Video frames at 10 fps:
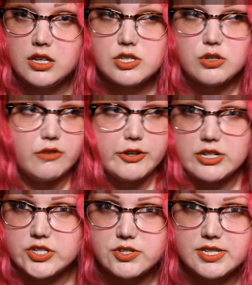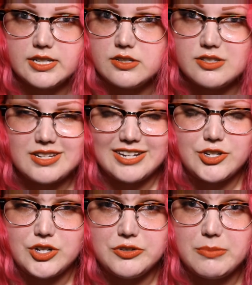So if you're interested, just stay
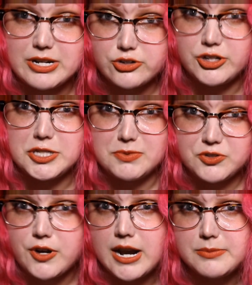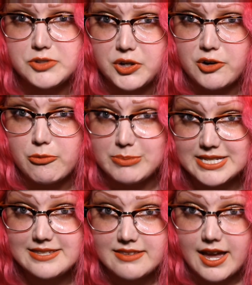tuned and make sure you subscribe so you don't
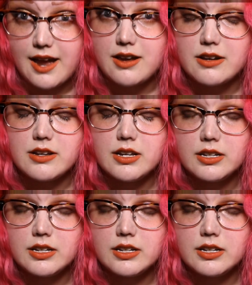miss that.